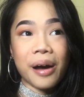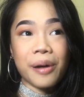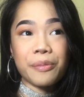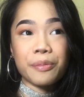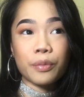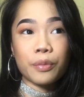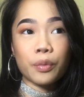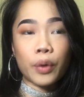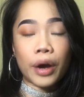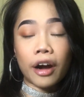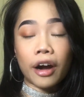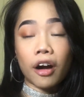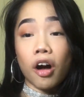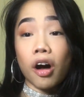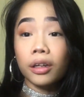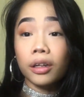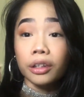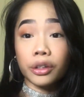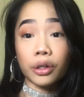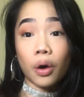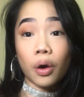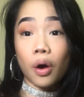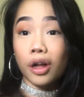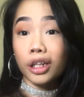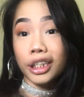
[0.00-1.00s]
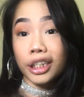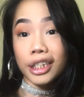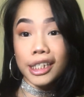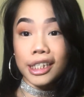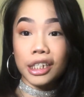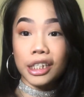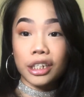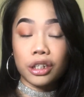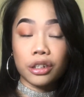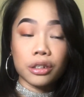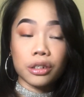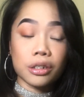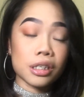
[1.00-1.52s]
where all the
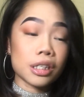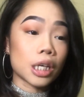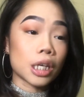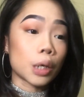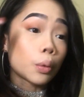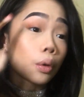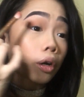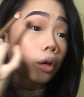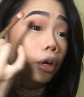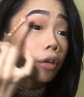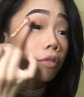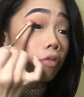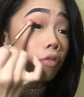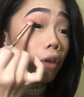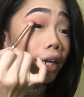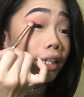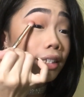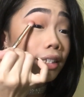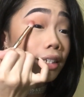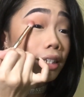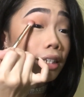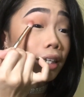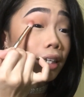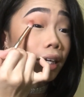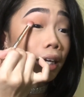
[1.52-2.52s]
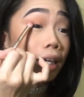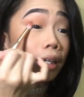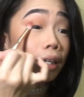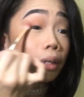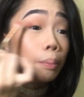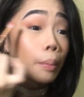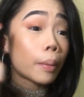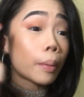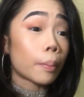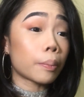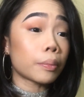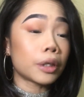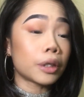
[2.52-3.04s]
seniors, they were invited,
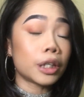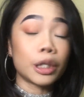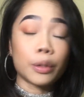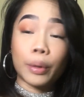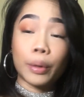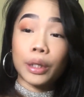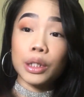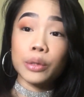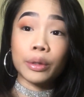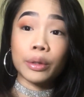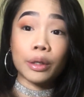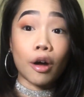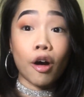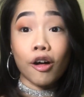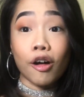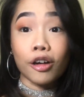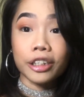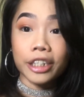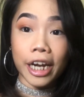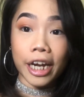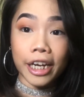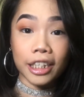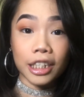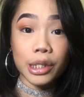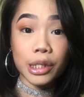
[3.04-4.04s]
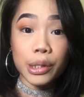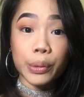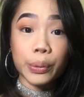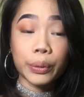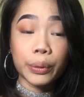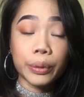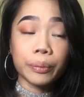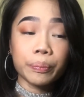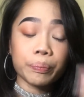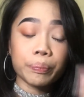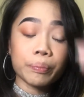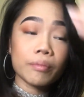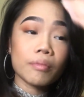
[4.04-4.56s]
and he went to an all Chinese
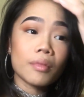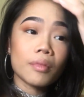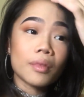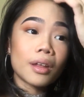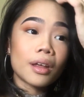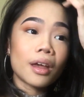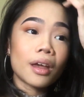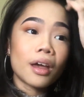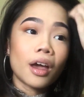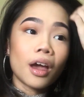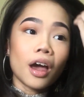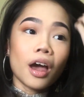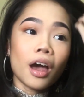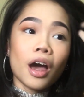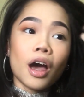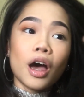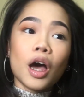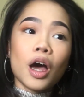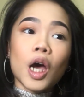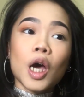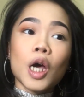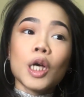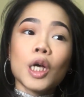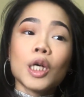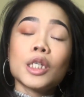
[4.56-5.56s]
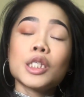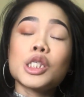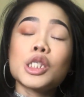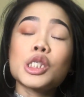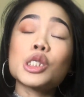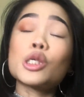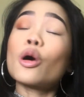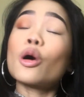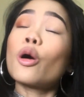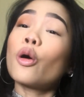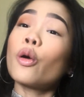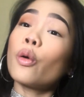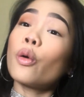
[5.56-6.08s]
school.
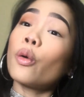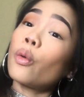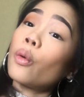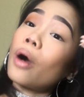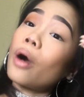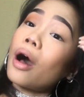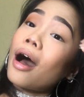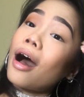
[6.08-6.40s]
So